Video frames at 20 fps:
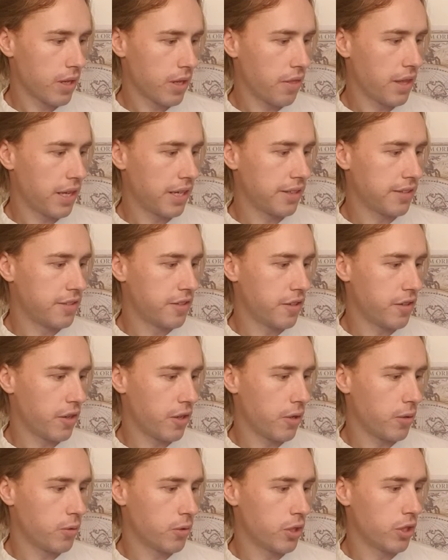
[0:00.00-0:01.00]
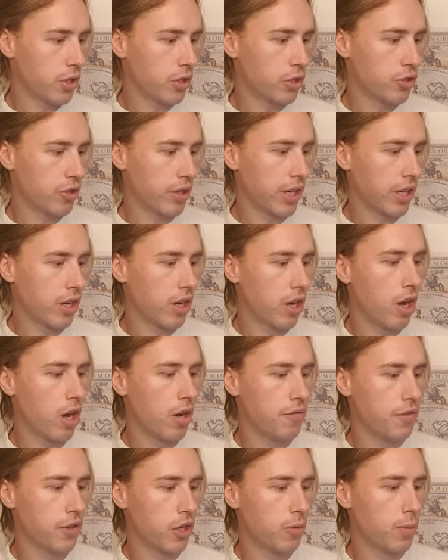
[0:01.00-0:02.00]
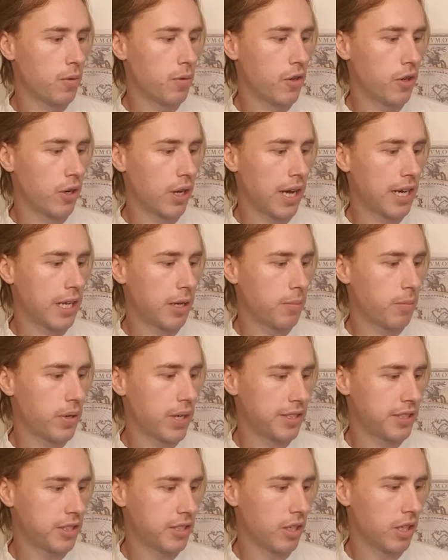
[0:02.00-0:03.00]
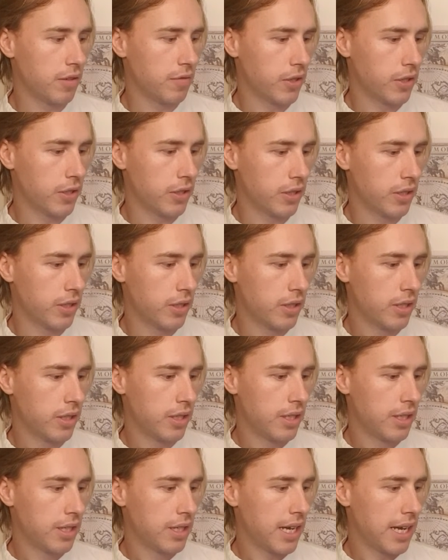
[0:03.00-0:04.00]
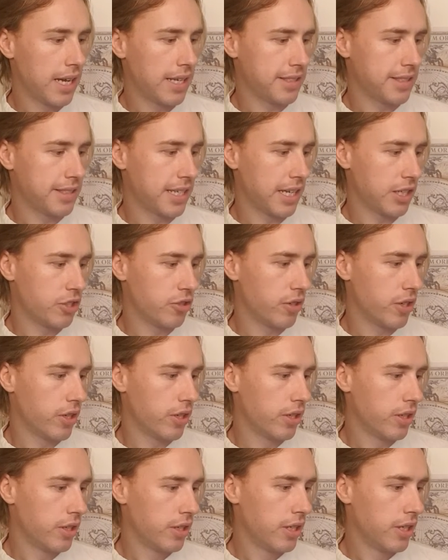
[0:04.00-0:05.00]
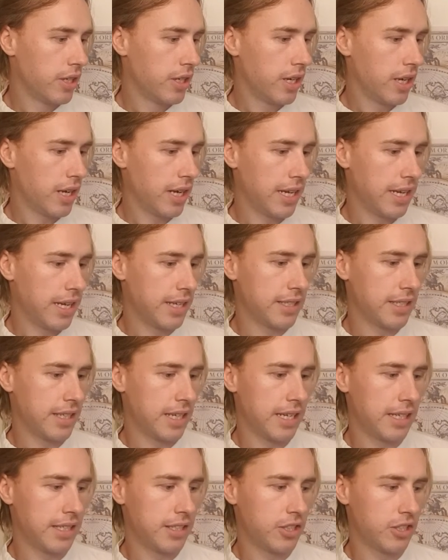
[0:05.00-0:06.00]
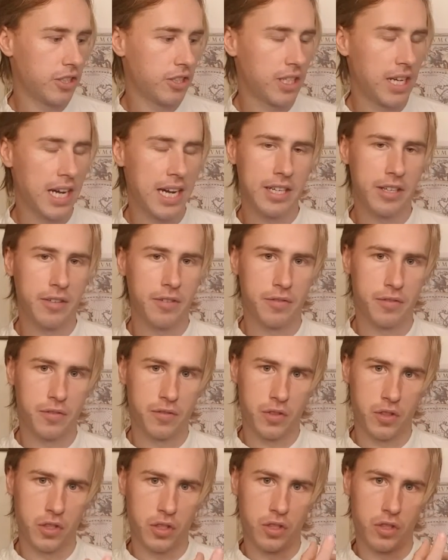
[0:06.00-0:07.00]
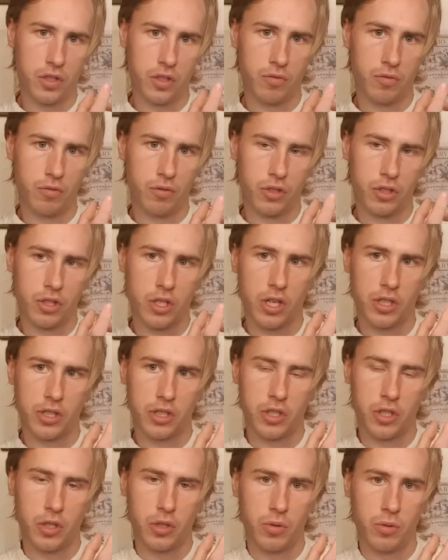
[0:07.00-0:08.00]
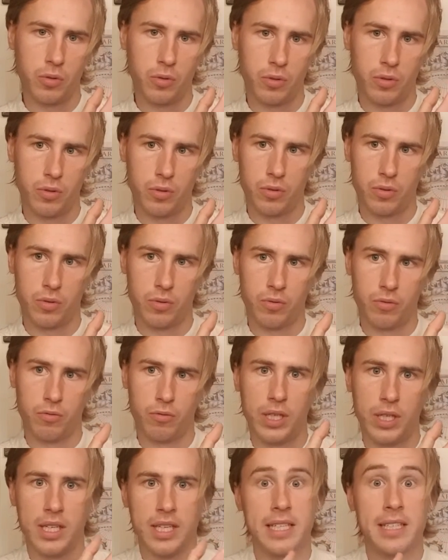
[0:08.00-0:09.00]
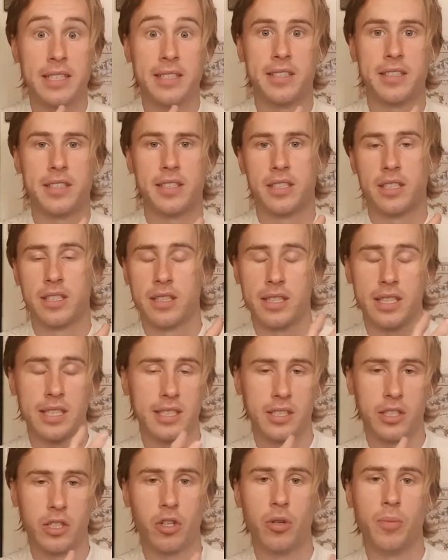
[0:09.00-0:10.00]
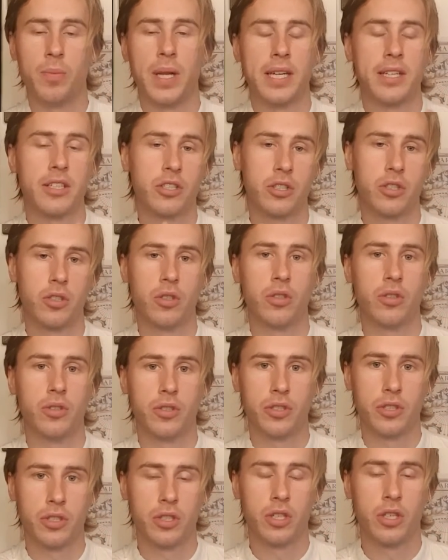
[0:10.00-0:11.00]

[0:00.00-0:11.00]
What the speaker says: things to do, drink half a cup of organic pressed olive oil, etc. It just kind of starts to release these gallbladder stones